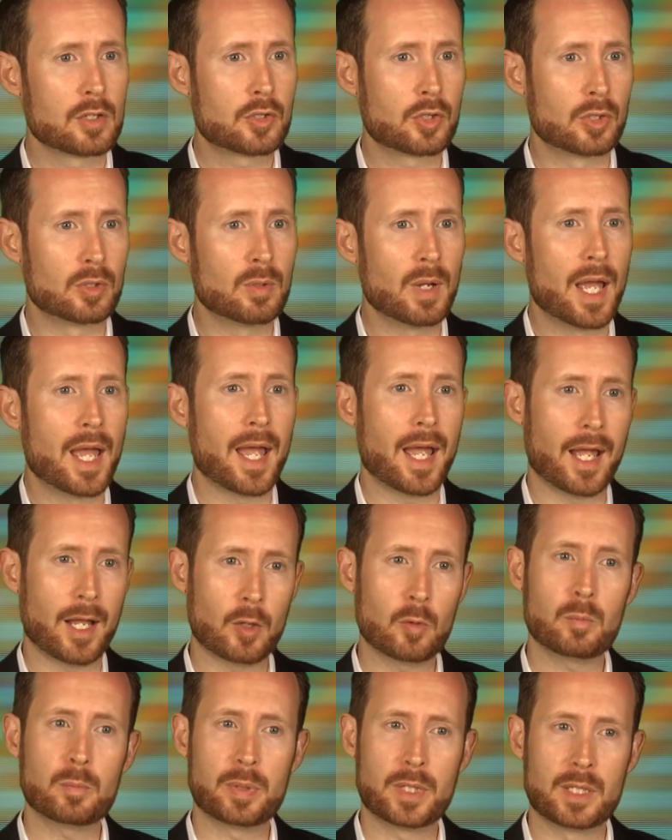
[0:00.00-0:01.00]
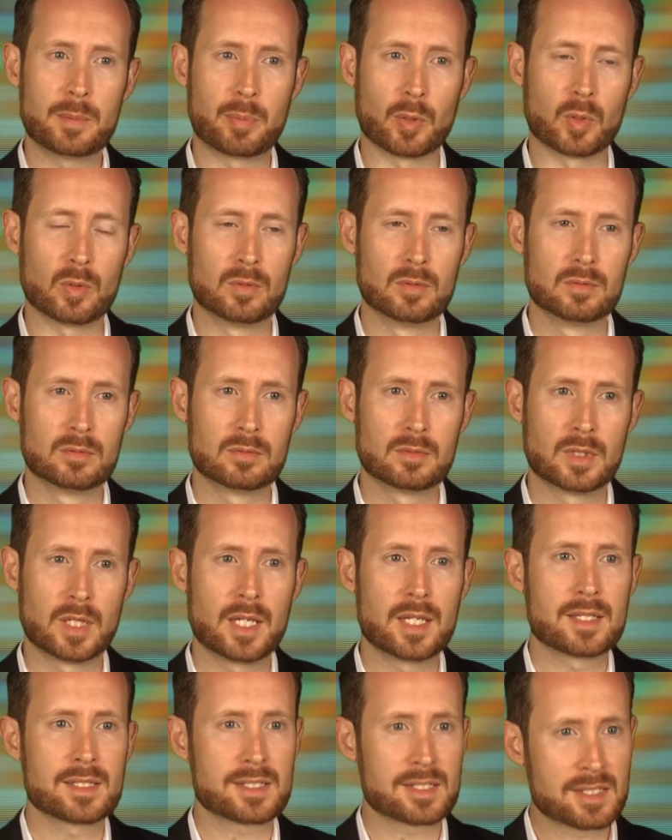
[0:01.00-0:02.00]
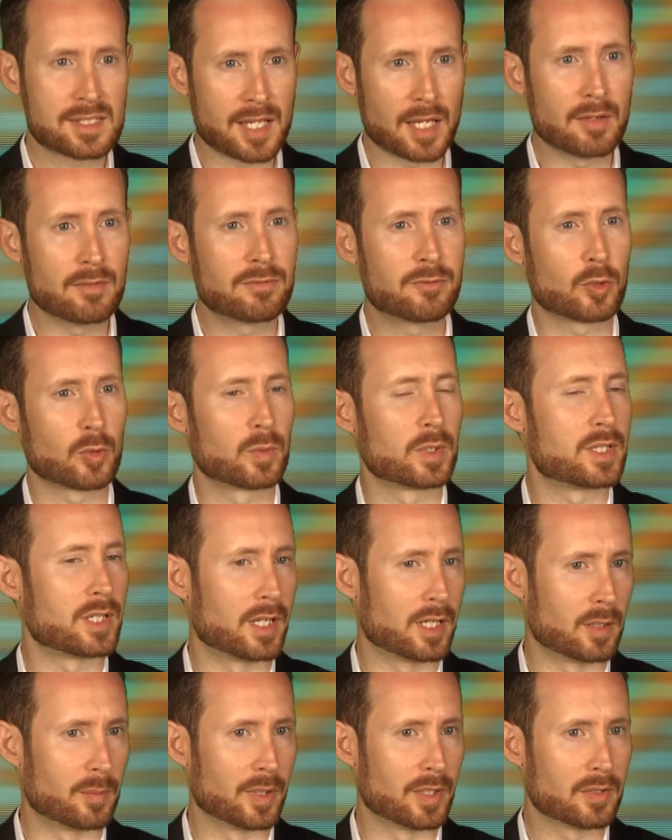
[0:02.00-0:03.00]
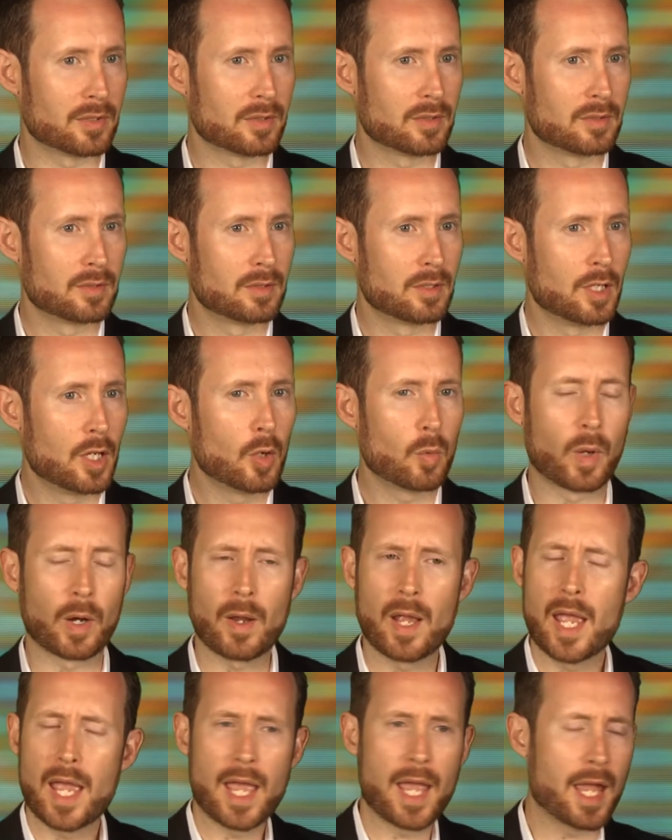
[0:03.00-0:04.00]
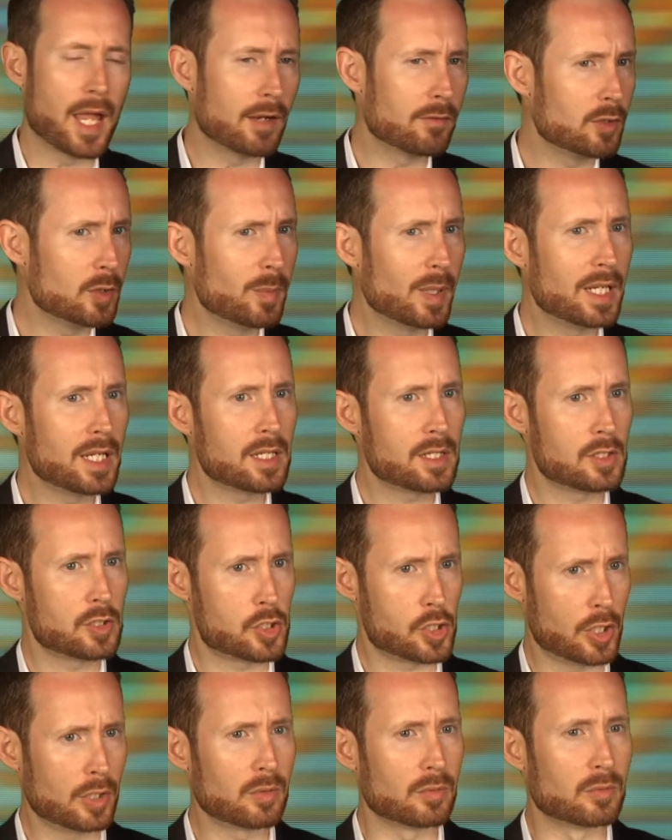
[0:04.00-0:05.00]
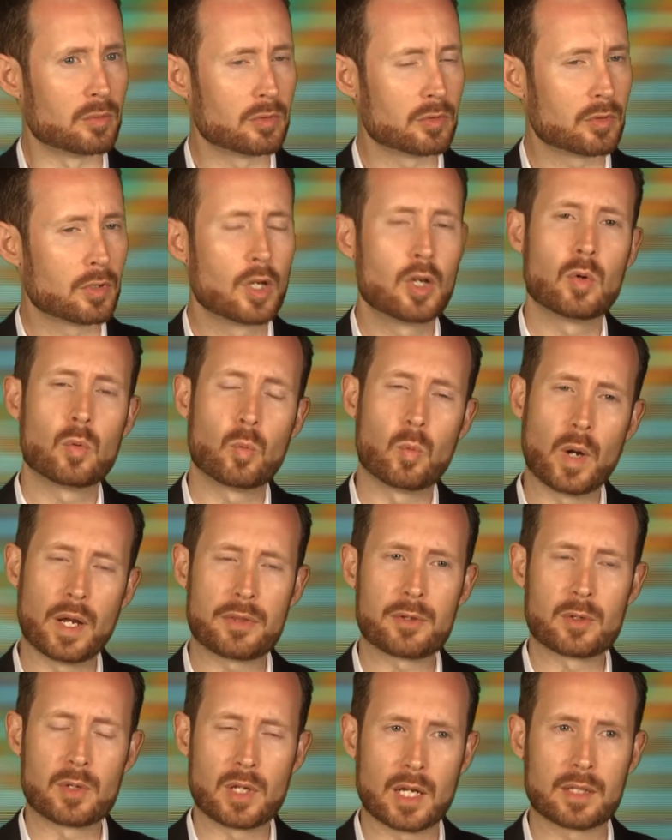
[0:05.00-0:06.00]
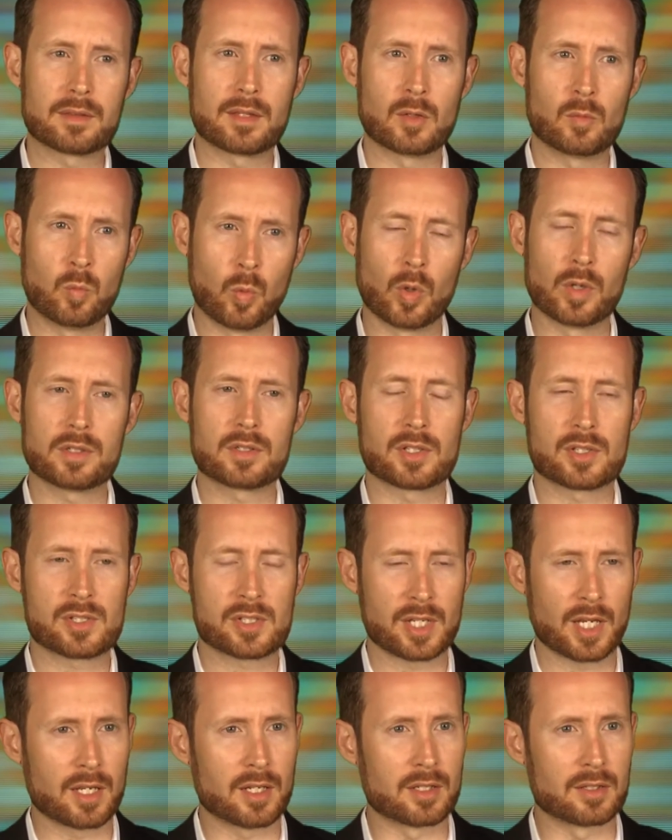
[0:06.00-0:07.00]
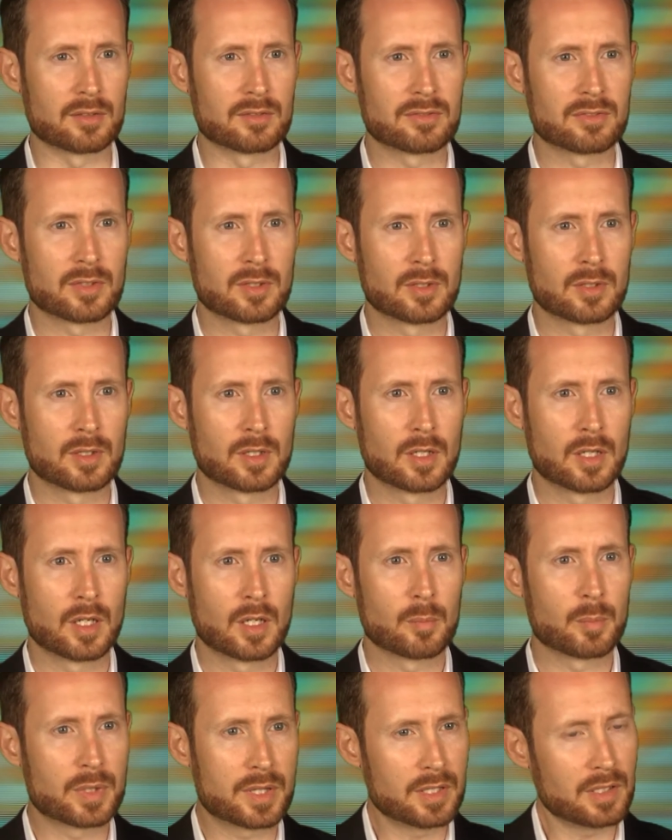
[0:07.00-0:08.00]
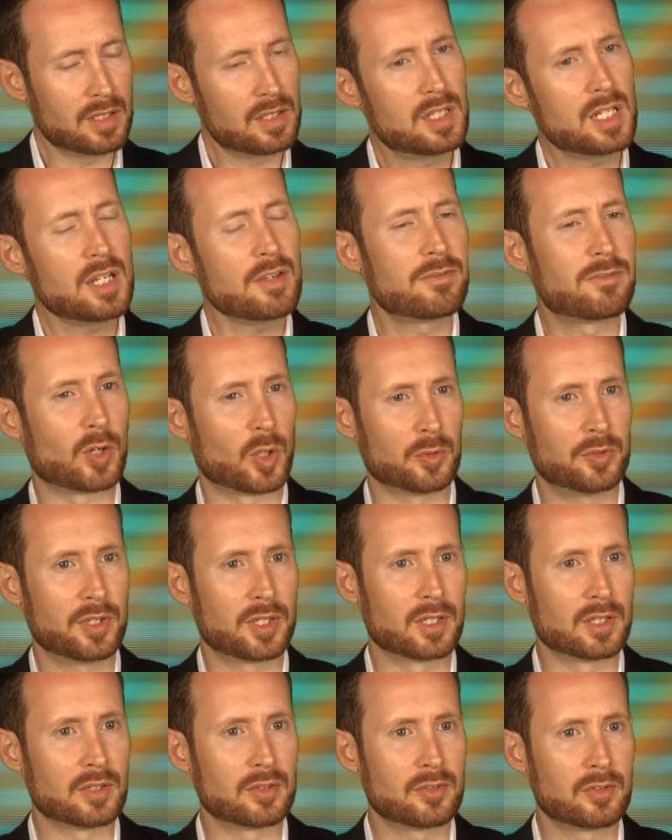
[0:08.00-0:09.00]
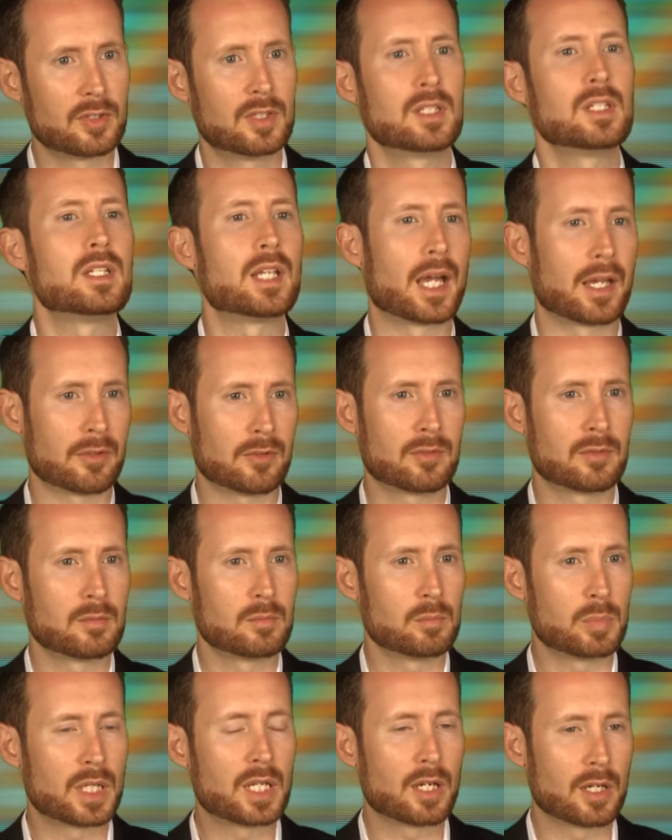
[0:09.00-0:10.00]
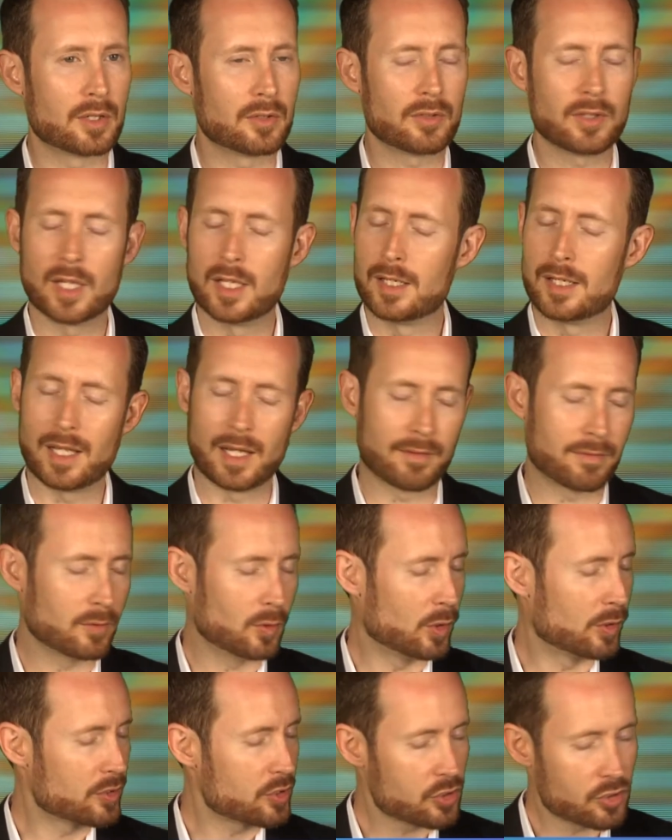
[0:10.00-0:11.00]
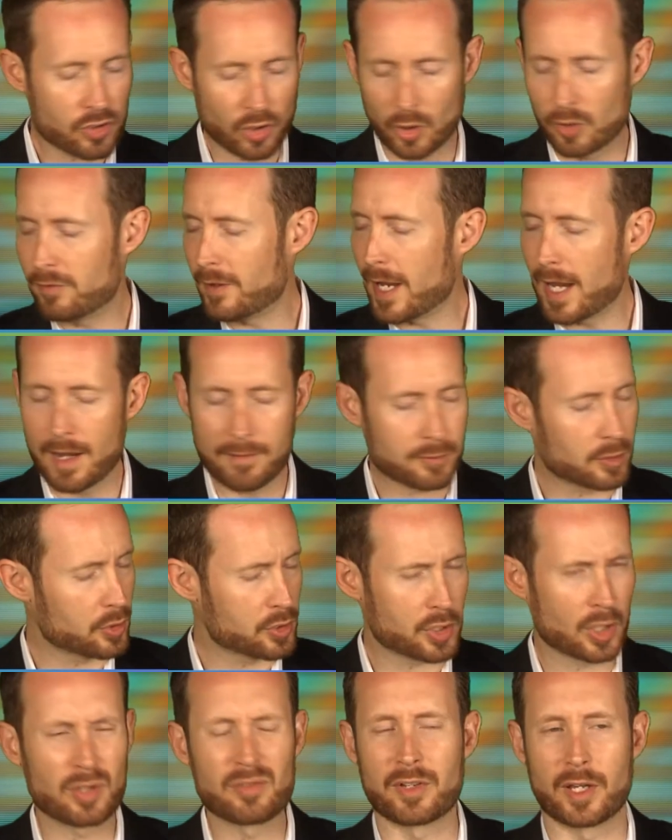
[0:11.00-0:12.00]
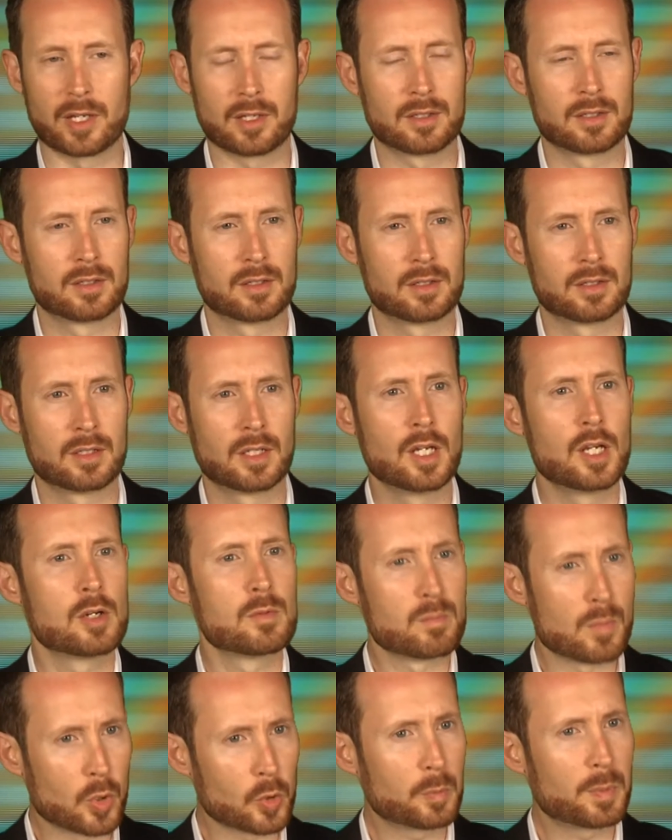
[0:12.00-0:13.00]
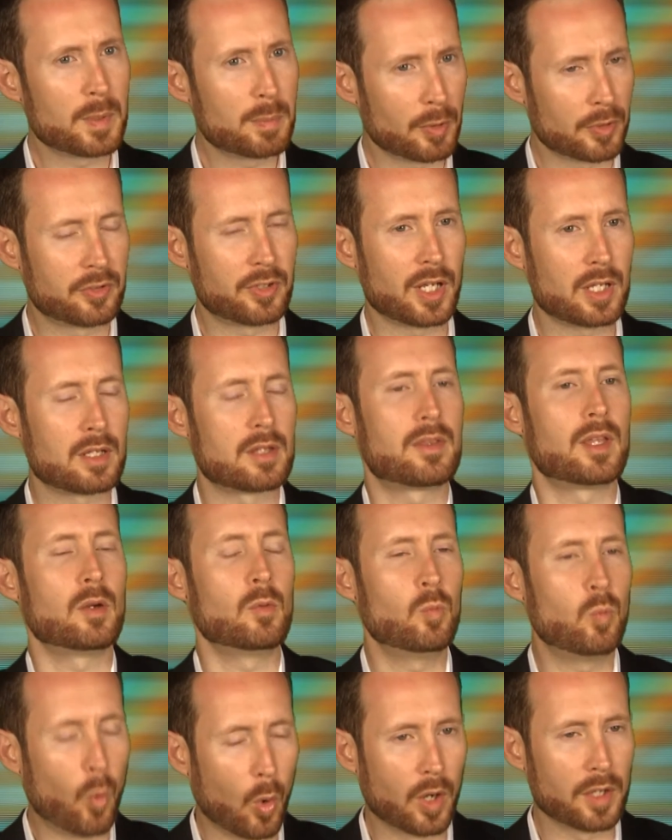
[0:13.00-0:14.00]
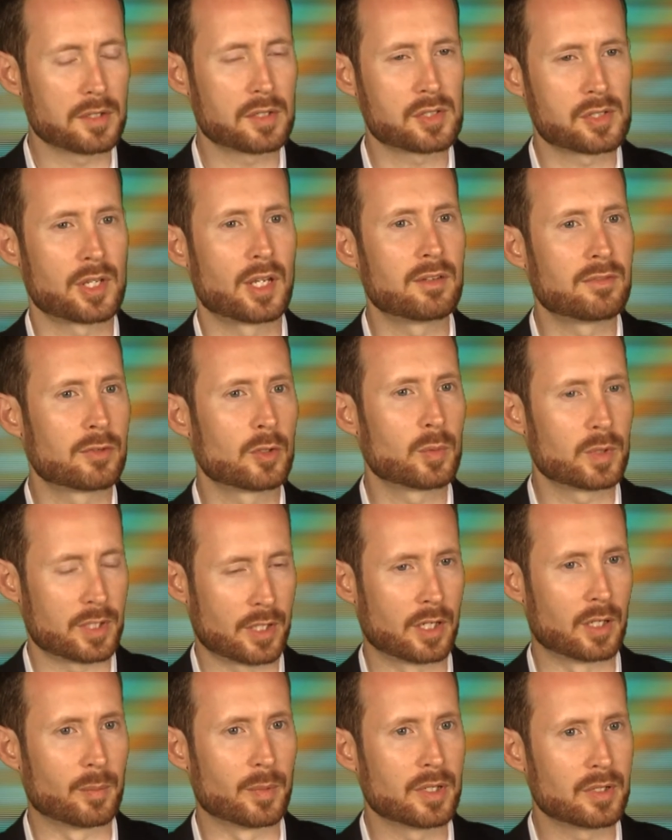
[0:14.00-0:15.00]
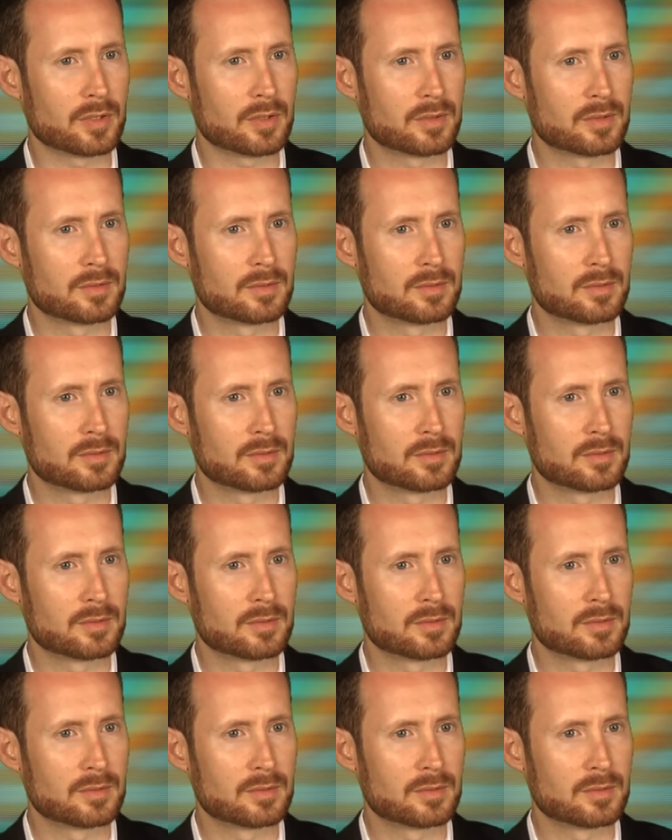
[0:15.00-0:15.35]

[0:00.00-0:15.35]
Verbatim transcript: to help people save for retirement, where everybody can choose whether or not they want to save. But the default is yes, because on survey after survey, most people say that they want to save for retirement